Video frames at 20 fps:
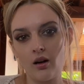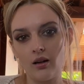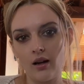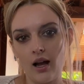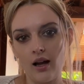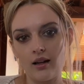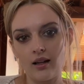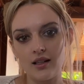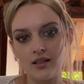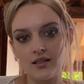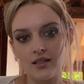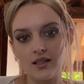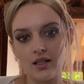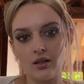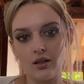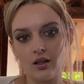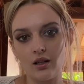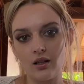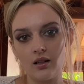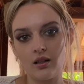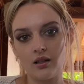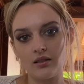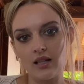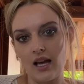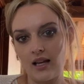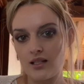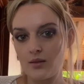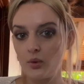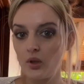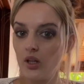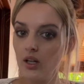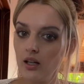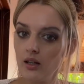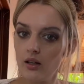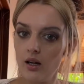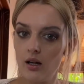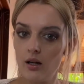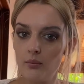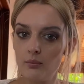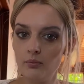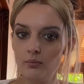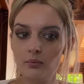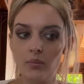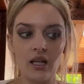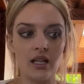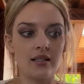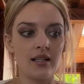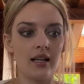not considered taxable income because,